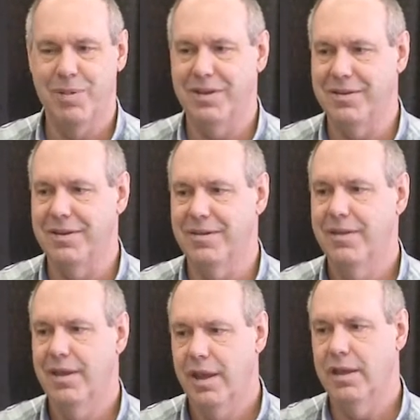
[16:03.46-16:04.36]
but uh,
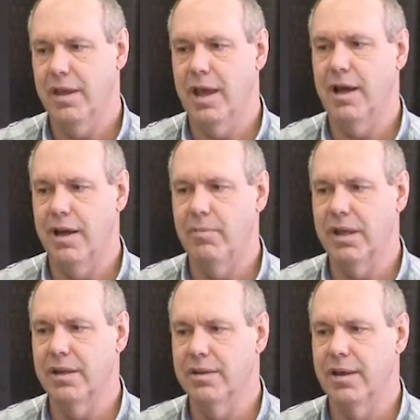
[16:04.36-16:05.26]
yeah, I
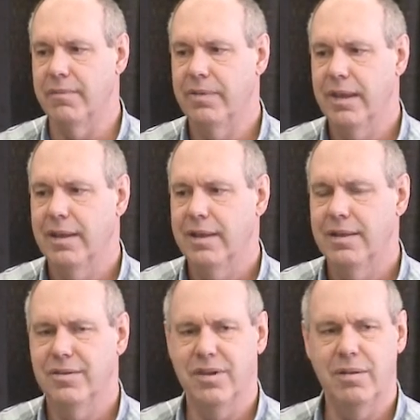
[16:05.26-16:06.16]
mean, uh,
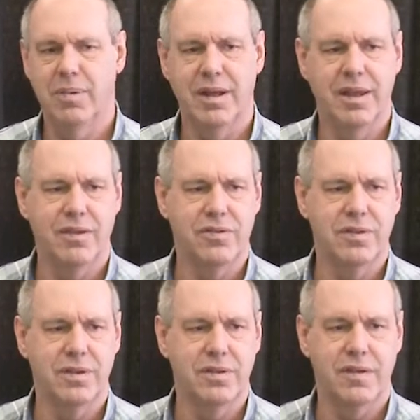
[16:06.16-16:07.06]
does anybody else
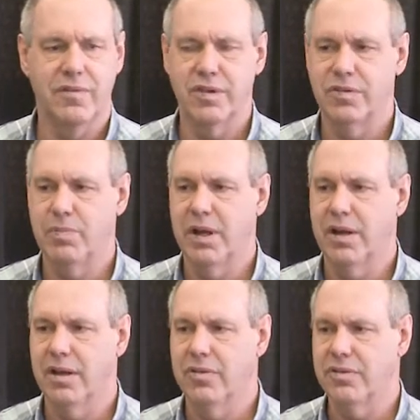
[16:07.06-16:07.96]
have
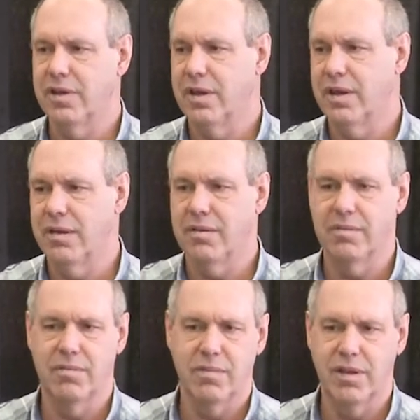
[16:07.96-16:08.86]
experienced uh,
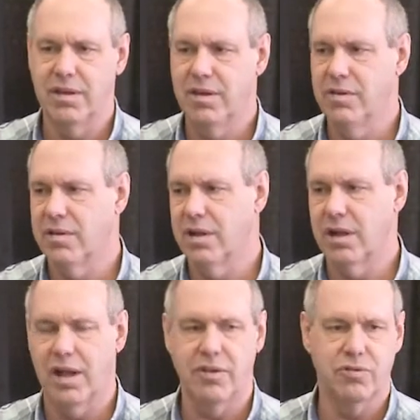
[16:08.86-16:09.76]
either in the
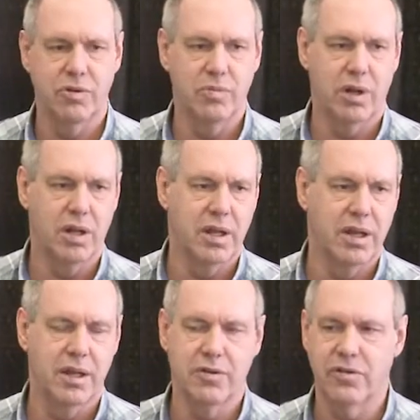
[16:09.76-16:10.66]
classroom or
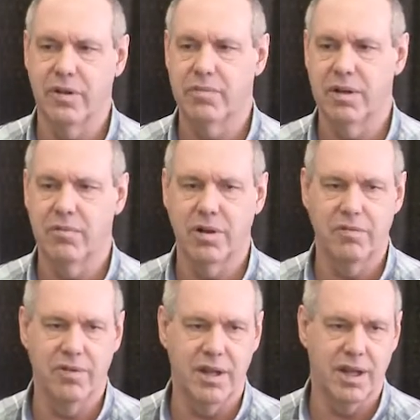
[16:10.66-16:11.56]
clinic or something where you
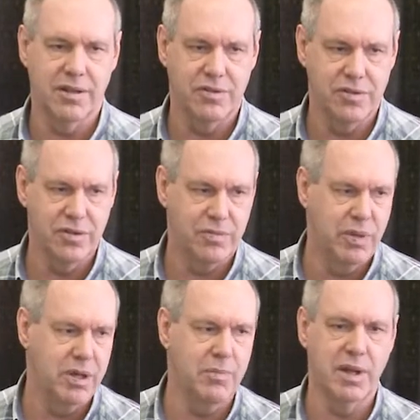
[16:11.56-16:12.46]
feel like there's just
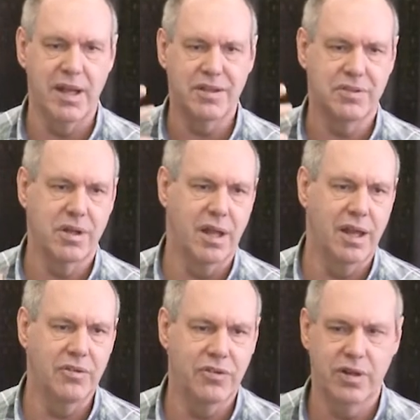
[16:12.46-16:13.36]
become an
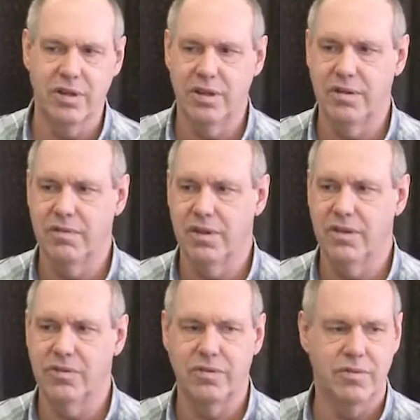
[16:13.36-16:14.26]
escalation of
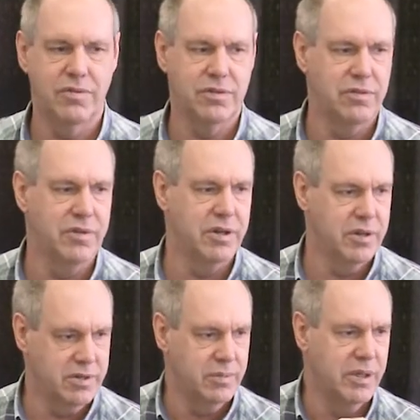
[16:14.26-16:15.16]
these severe
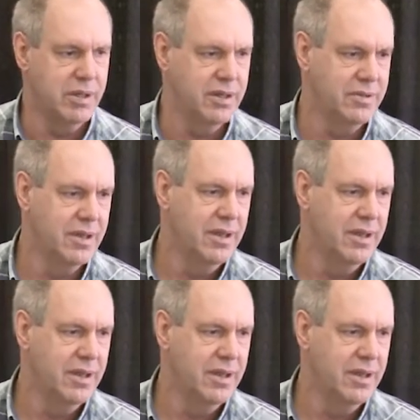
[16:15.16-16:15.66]
disabilities?